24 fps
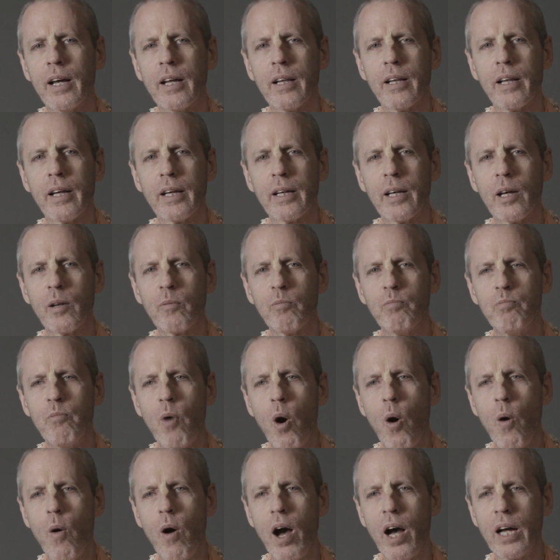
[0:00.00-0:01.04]
like at
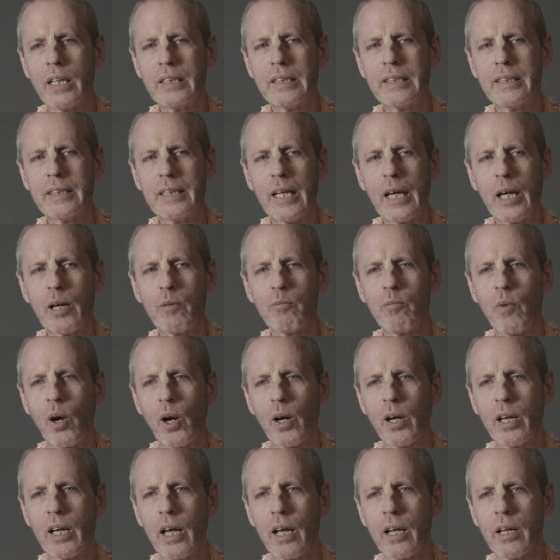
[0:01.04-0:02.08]
Mohan Singh
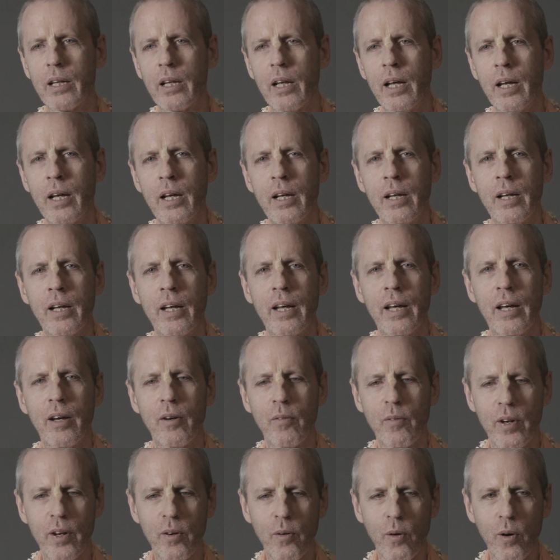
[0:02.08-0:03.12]
Market,
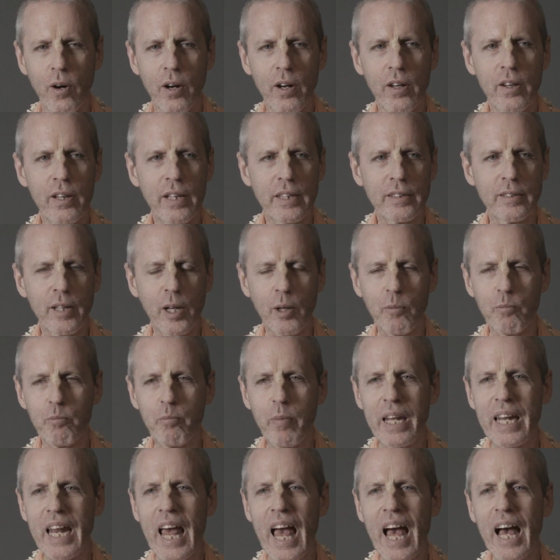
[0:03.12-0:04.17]
and we ordered these like
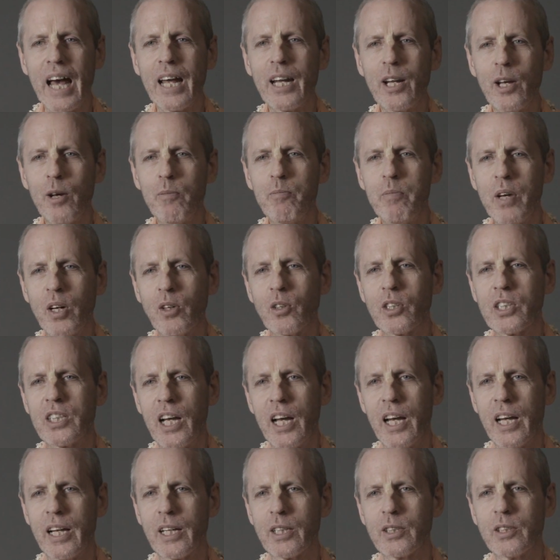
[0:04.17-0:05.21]
banana
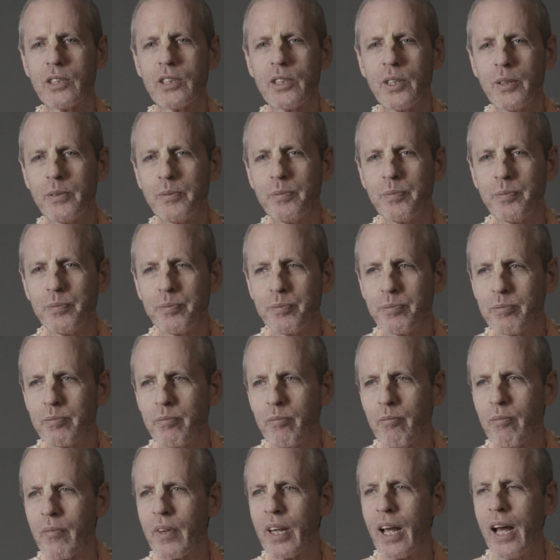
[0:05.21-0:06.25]
milkshakes.
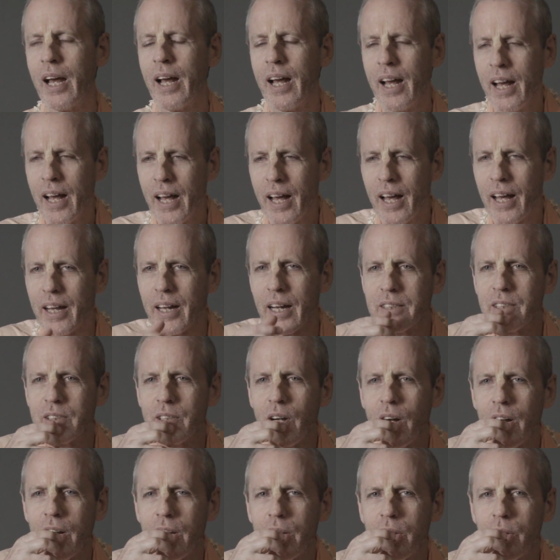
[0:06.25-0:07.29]
And I
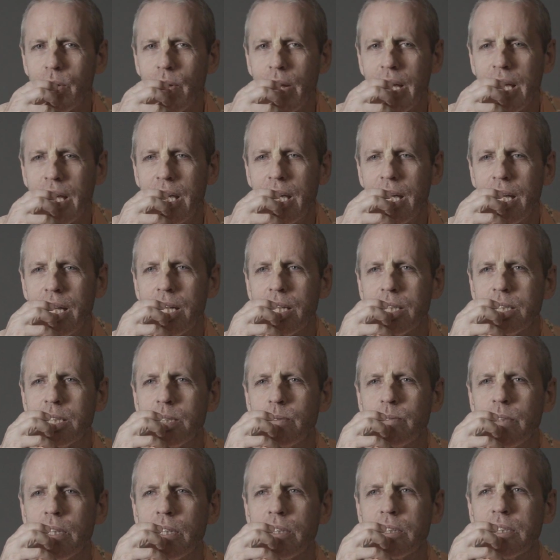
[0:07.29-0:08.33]
started drinking this
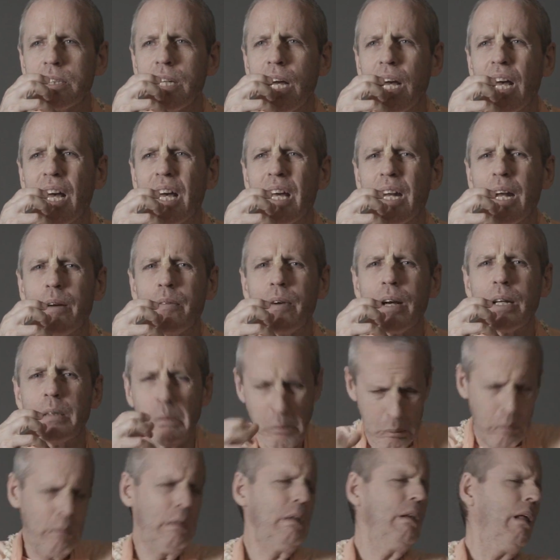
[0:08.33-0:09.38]
milkshake, and I
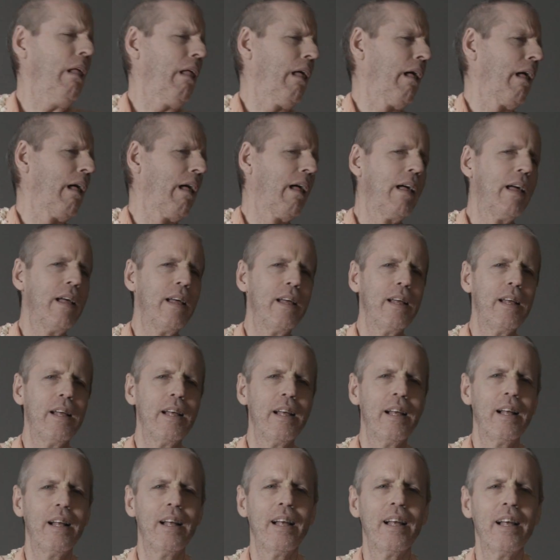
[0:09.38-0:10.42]
went, ugh.
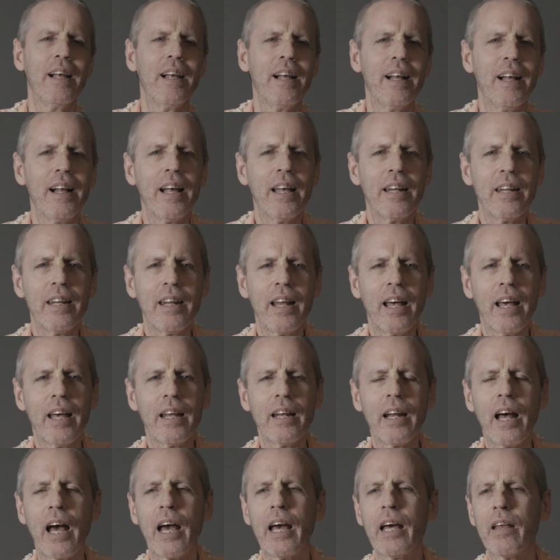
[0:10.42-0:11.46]
And
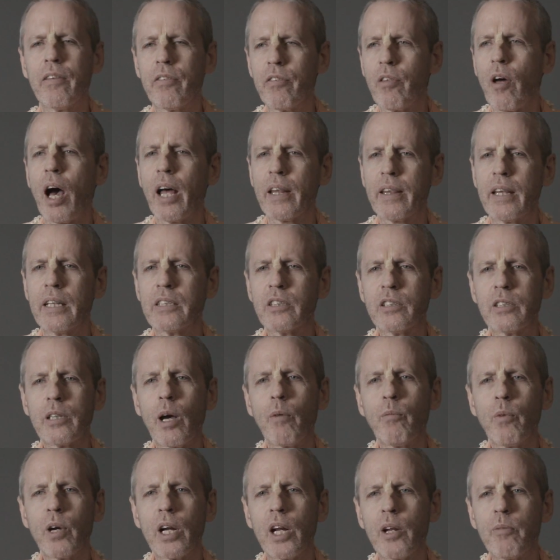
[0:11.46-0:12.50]
I thought that
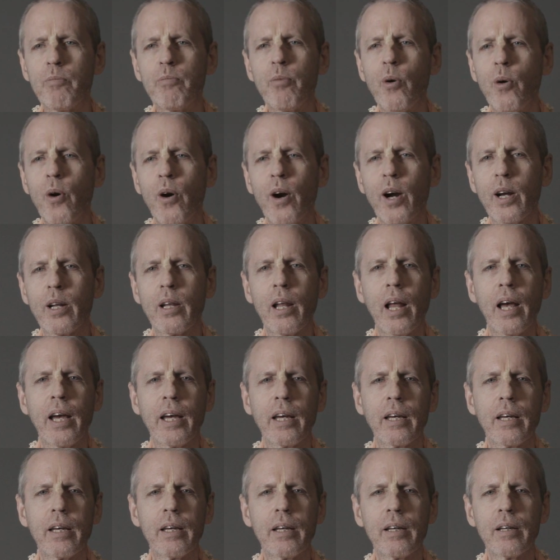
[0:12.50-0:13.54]
someone had poured
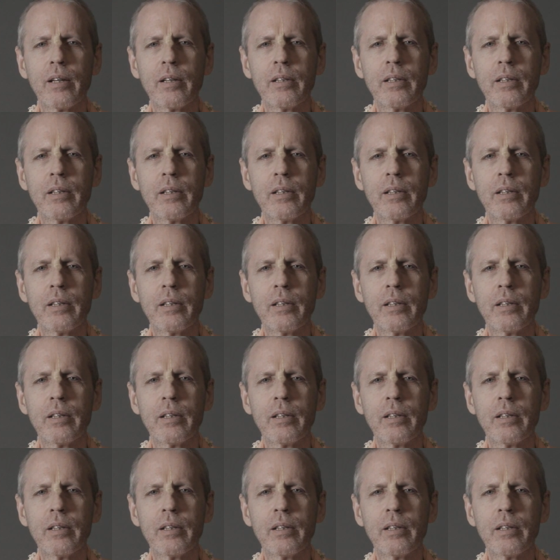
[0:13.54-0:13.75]
like